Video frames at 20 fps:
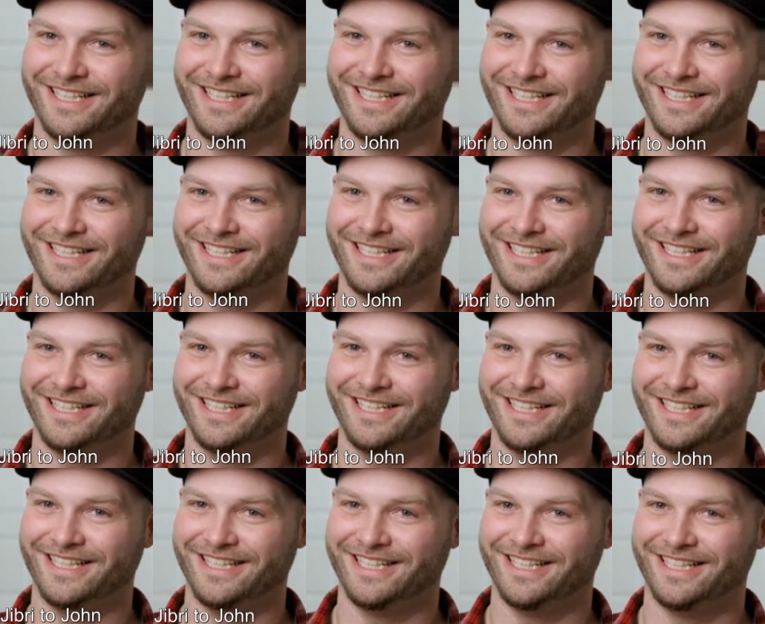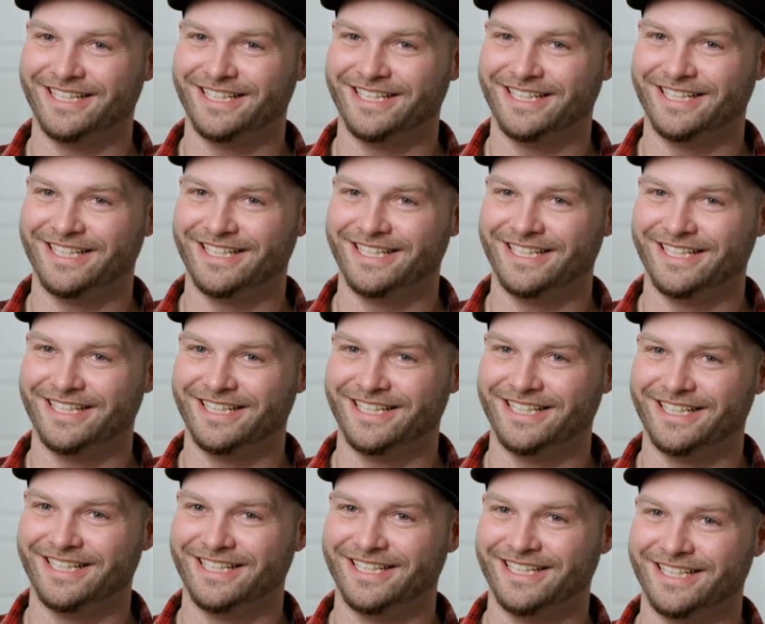
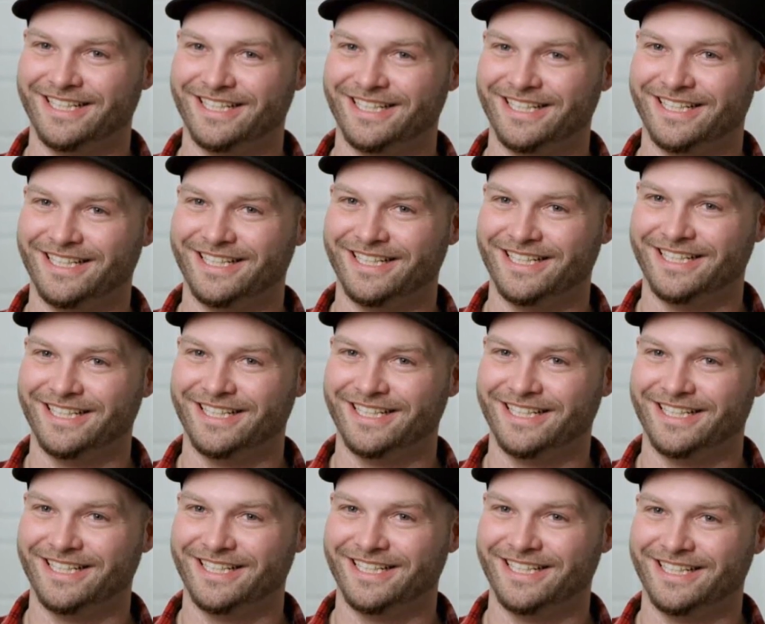Nobody speaks.